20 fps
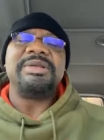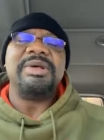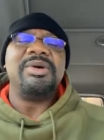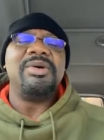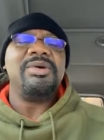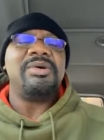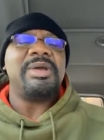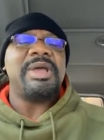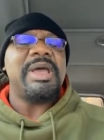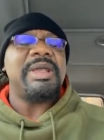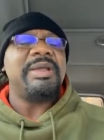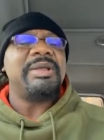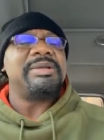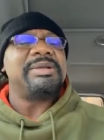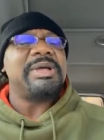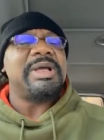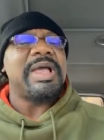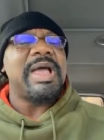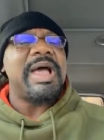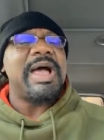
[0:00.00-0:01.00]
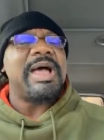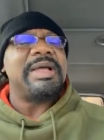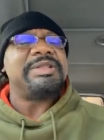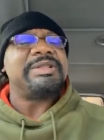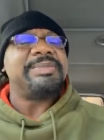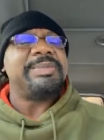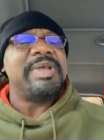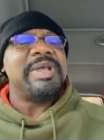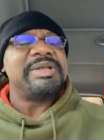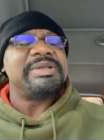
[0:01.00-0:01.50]
Don't get into
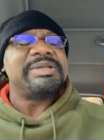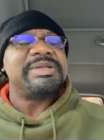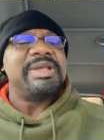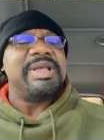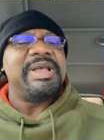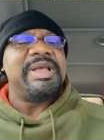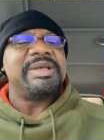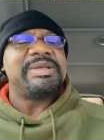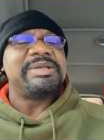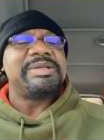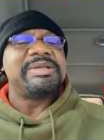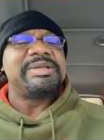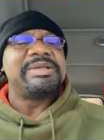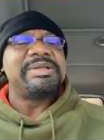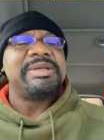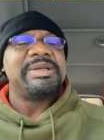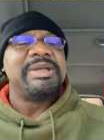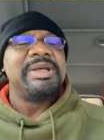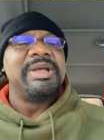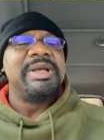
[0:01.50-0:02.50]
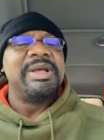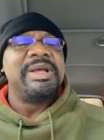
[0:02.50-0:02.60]
God's business.